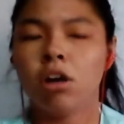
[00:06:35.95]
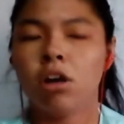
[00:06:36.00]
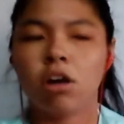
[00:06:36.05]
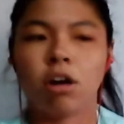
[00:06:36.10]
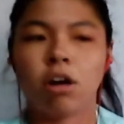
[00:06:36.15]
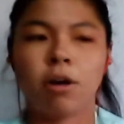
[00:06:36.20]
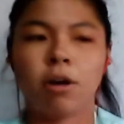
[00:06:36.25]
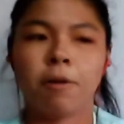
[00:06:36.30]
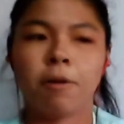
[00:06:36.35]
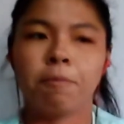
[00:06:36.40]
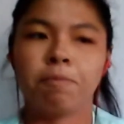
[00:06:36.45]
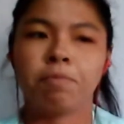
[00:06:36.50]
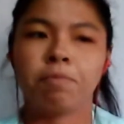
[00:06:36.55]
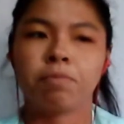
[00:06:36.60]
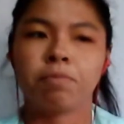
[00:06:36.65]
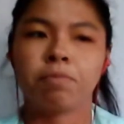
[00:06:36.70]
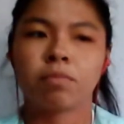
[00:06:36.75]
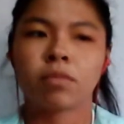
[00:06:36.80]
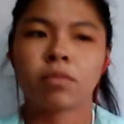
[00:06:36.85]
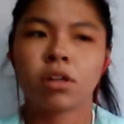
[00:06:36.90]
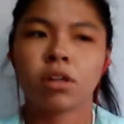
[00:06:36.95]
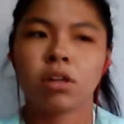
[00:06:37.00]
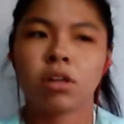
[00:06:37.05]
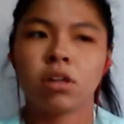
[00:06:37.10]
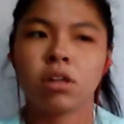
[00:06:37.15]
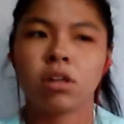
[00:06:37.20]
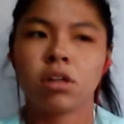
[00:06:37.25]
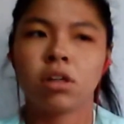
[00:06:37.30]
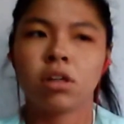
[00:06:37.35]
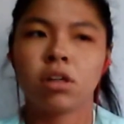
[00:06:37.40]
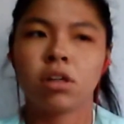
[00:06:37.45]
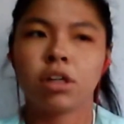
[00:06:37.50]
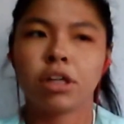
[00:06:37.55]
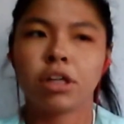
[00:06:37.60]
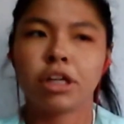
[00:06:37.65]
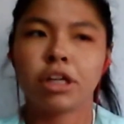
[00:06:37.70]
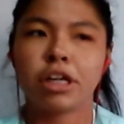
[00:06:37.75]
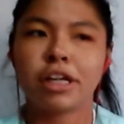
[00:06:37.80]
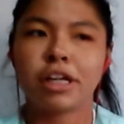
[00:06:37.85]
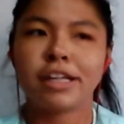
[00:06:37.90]

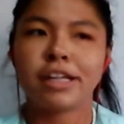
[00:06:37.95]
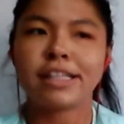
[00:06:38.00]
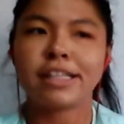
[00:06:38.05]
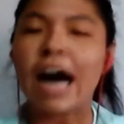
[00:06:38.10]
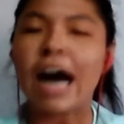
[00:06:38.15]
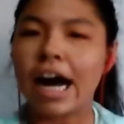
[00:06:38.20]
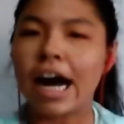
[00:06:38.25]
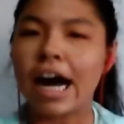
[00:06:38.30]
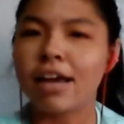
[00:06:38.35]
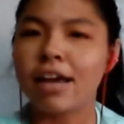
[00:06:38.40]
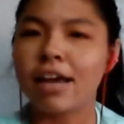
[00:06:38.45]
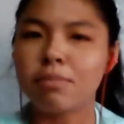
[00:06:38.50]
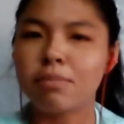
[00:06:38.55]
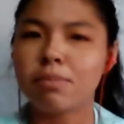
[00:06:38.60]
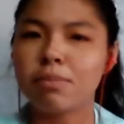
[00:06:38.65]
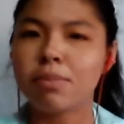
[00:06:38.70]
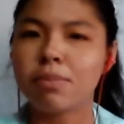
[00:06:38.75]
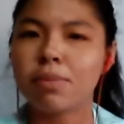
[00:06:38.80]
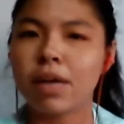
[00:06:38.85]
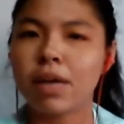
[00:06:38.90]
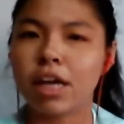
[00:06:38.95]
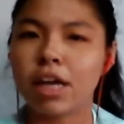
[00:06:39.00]
time